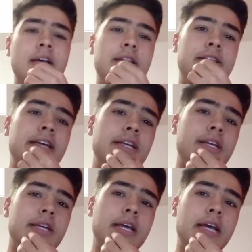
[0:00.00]

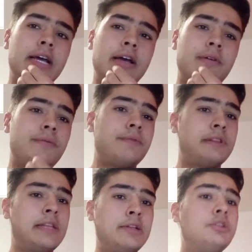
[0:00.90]

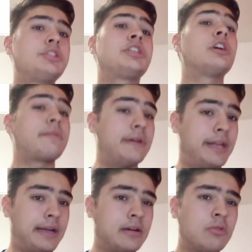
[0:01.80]
they do shark
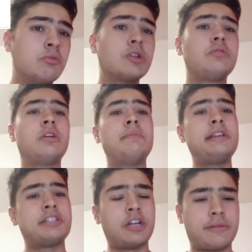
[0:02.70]
finning. What do I
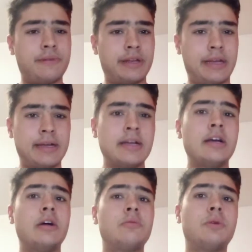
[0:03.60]
mean shark finning?
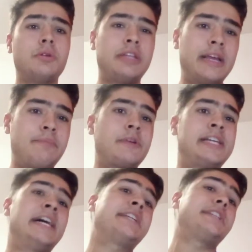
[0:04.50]
Well, they
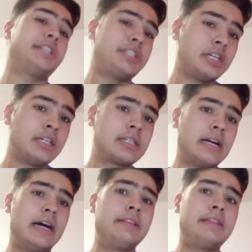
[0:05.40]
catch
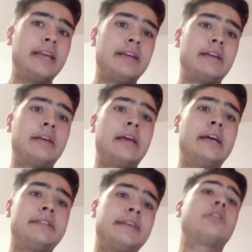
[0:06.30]
shark and they
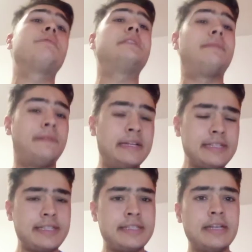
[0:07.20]
take off the
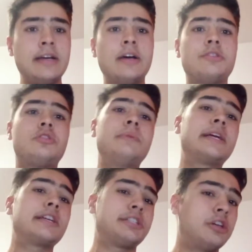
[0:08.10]
fins to
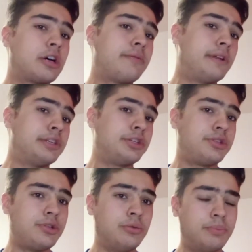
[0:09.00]
make shark fin
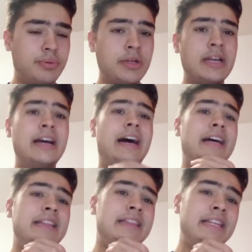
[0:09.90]
soup,
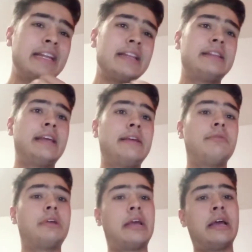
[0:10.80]
and then they